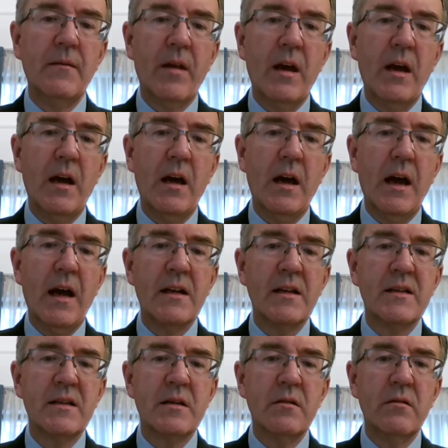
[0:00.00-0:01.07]
and
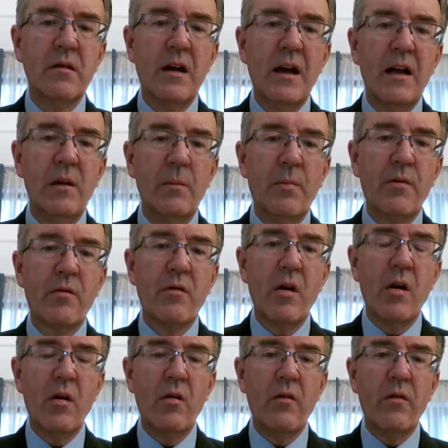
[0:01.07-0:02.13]
to help
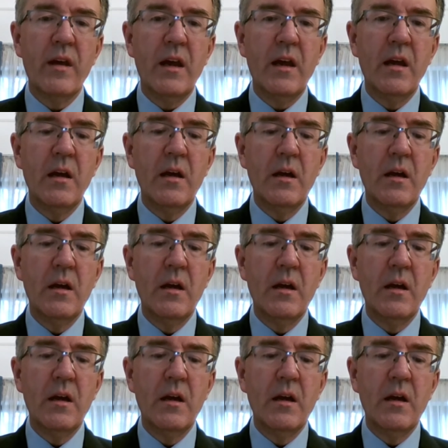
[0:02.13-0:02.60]
grow the